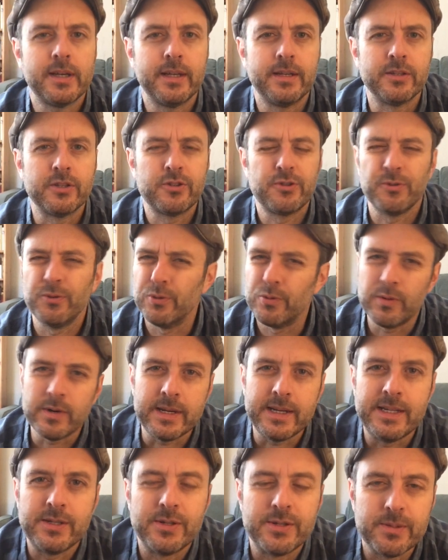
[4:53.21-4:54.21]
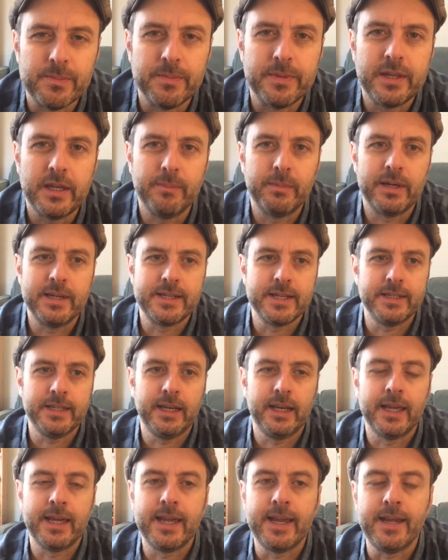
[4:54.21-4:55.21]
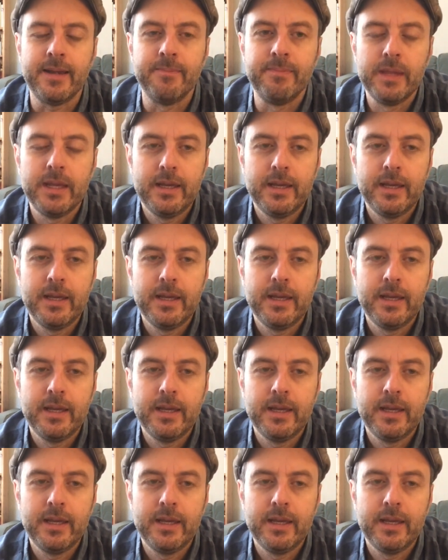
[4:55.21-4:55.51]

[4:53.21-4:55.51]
and stories or something by Denny Lane.